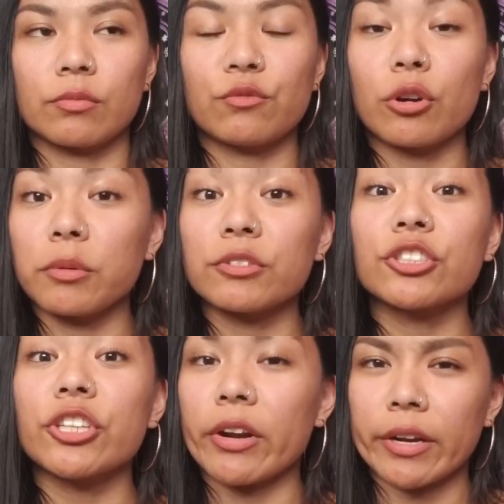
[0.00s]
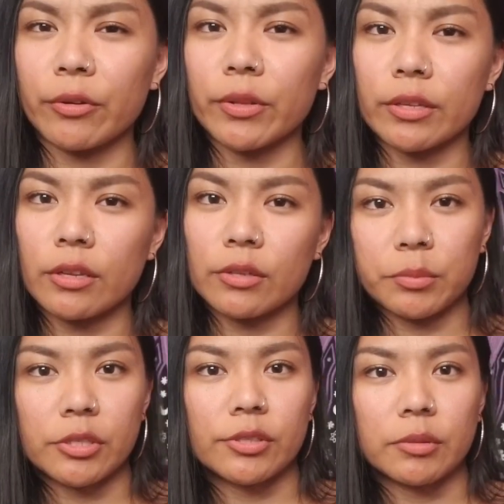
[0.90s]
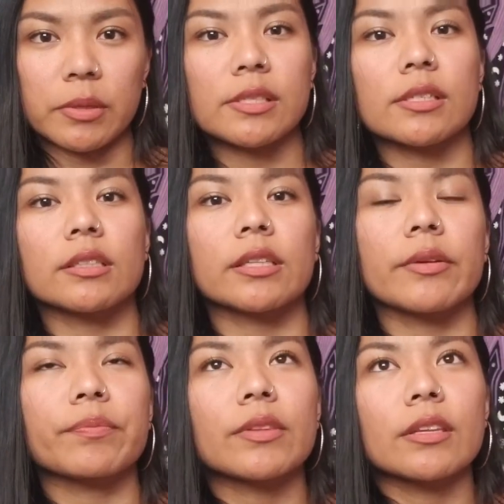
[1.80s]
form of sharing with another person, basically.